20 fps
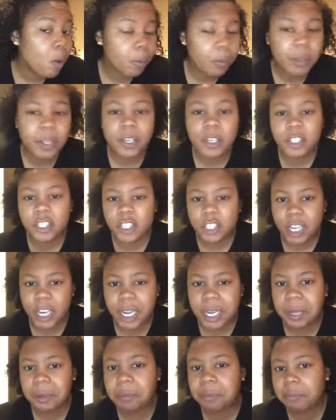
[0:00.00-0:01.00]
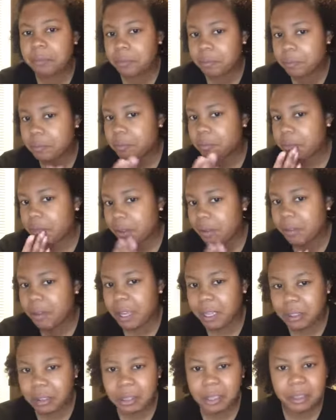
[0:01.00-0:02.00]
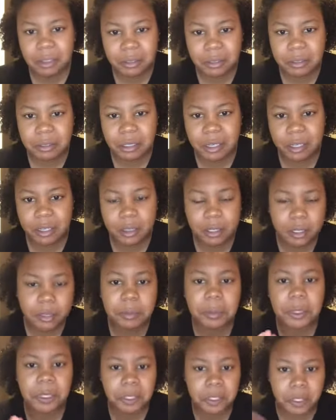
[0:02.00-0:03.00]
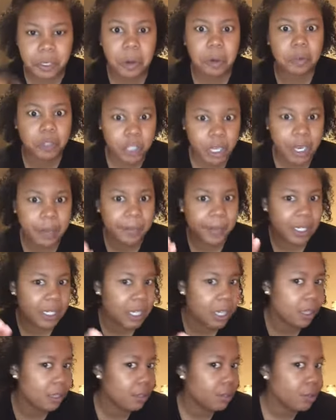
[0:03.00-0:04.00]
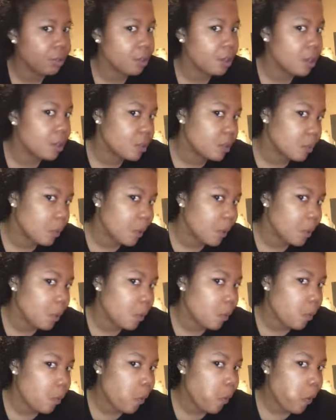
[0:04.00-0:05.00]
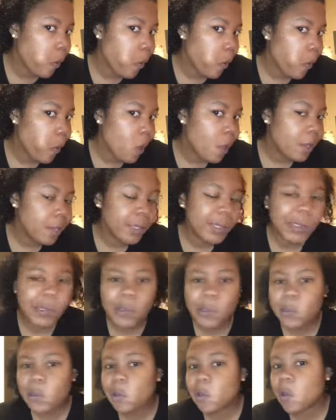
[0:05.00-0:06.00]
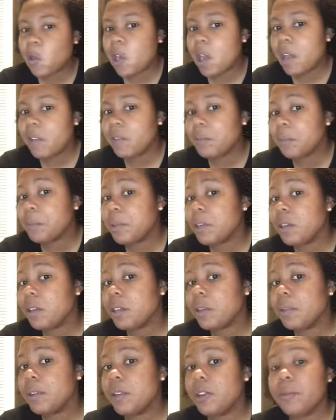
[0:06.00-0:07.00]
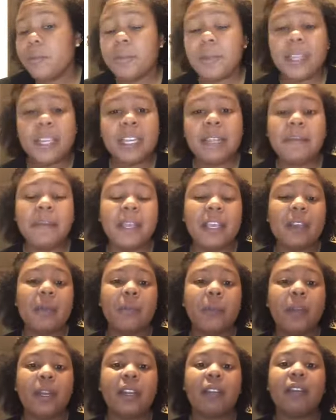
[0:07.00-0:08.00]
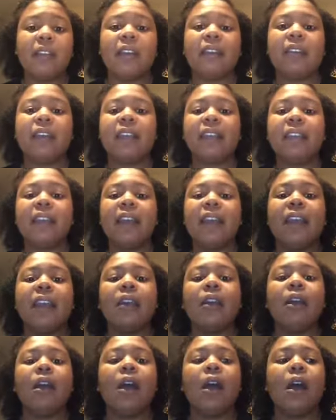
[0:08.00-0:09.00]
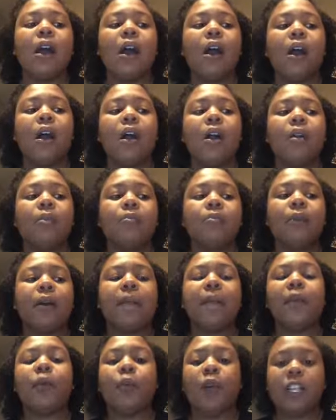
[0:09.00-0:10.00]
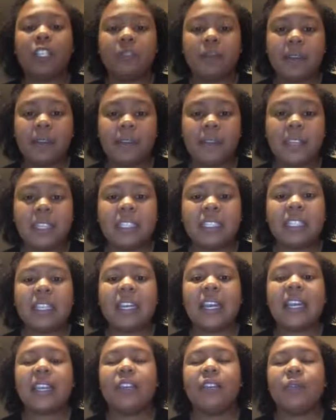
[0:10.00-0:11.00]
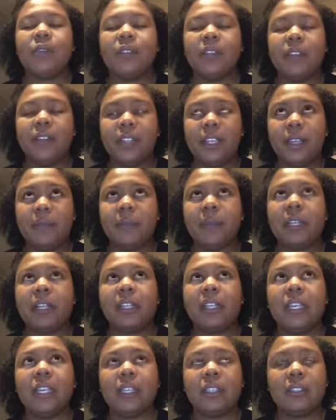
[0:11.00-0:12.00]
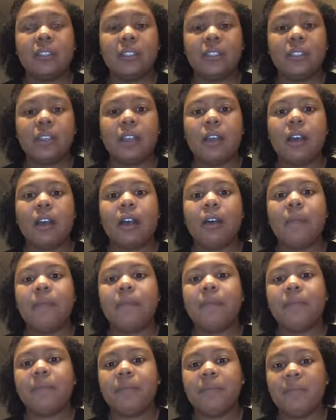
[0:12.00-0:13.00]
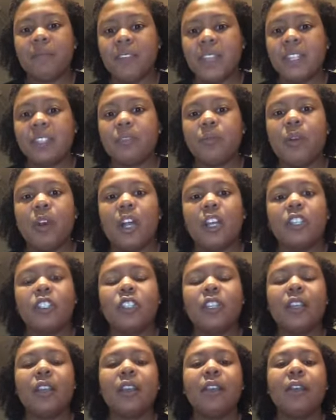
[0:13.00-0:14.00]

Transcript: Well, there's shame, the fact that it looks like this, but there's no shame in telling you guys about it. So, you know, I haven't put on no, any makeup or anything like that. Um, I'm gonna wash my face tonight, do a deep cleanse, um, face wash,